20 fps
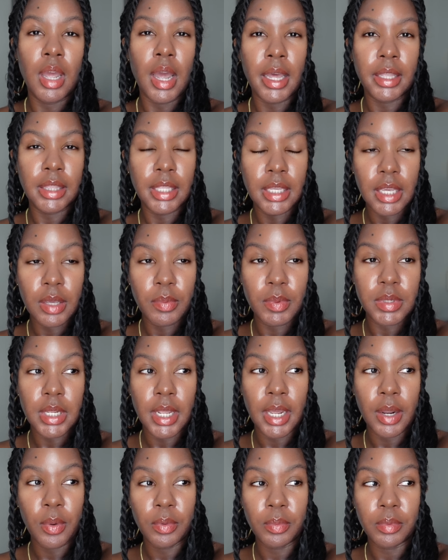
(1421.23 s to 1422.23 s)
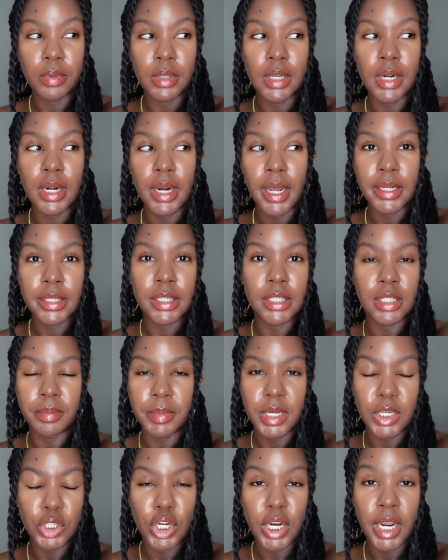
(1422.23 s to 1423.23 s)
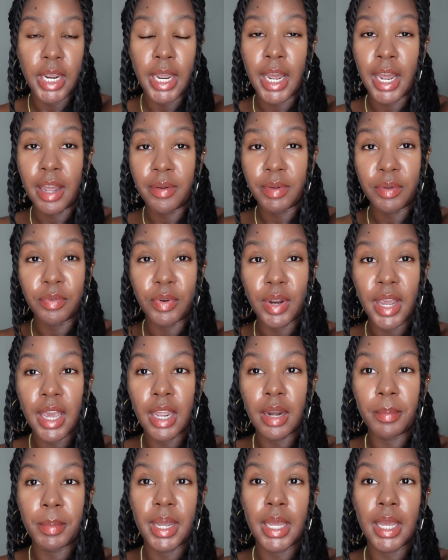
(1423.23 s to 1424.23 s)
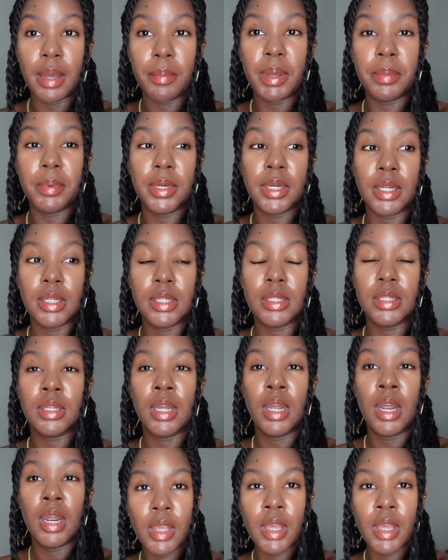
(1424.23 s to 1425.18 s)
I think it was like the nicest beach day I've ever had in Miami because